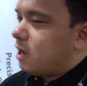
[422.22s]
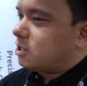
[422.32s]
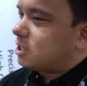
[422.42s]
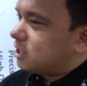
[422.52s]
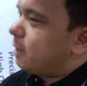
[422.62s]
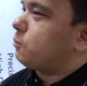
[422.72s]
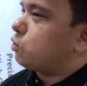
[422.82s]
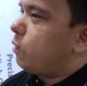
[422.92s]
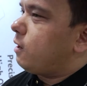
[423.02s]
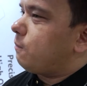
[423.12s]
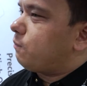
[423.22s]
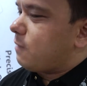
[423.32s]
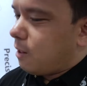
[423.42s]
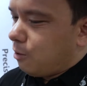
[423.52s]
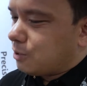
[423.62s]
a slip joint
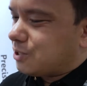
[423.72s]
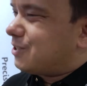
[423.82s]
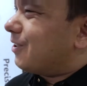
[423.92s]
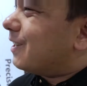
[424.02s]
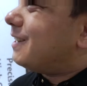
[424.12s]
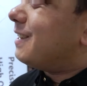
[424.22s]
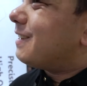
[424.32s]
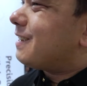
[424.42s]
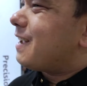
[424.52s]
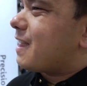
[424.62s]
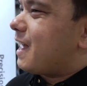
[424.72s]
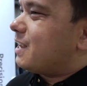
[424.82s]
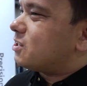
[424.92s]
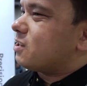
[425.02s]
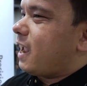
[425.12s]
that looks good, that
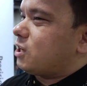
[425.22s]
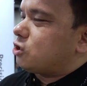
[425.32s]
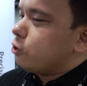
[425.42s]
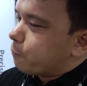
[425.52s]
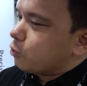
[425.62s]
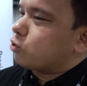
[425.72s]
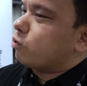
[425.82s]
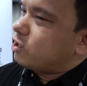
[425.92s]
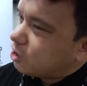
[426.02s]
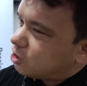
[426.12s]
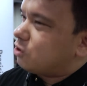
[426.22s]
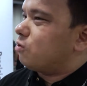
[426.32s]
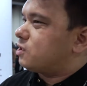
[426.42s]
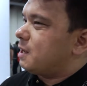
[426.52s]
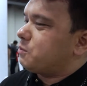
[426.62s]
isn't a super
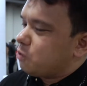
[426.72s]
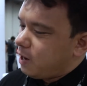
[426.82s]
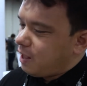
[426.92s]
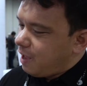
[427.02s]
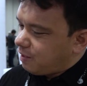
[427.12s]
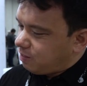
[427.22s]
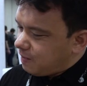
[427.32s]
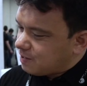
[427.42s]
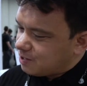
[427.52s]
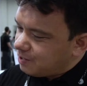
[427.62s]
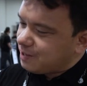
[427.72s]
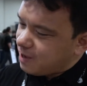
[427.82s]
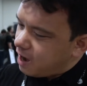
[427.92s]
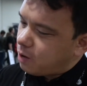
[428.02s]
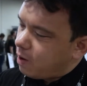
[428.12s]
traditional slip joint. And I think
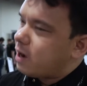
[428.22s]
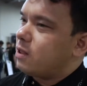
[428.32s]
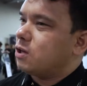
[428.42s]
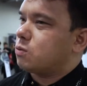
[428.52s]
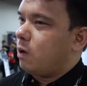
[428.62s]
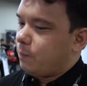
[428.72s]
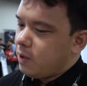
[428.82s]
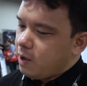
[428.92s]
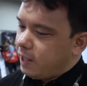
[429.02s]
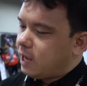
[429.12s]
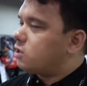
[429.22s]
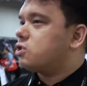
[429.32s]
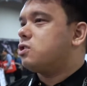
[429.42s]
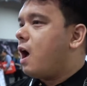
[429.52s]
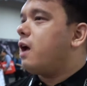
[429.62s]
Dylan got it right on this one. Like, it
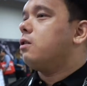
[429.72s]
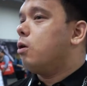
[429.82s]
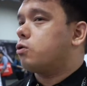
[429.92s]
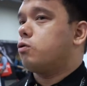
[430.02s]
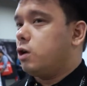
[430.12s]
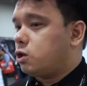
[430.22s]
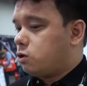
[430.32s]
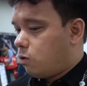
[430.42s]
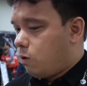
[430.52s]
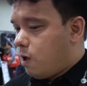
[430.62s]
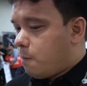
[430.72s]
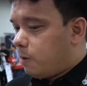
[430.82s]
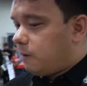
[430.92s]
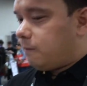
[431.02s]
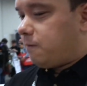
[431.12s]
does not look traditional,
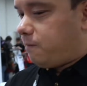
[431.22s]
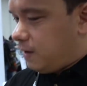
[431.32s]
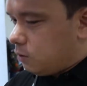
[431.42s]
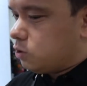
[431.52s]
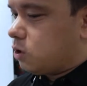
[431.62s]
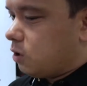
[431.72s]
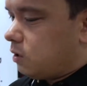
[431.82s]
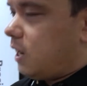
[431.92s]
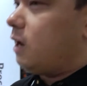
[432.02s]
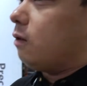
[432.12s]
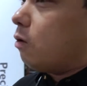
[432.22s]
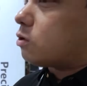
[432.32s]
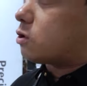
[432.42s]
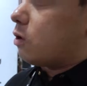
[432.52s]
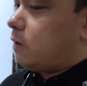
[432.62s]
but it feels good, it
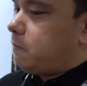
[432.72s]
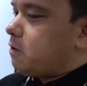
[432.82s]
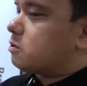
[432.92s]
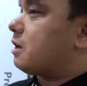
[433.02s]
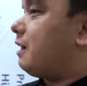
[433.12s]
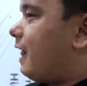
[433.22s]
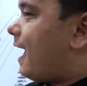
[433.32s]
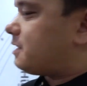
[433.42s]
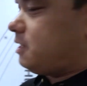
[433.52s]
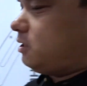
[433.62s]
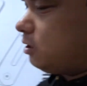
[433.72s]
looks good, it feels classy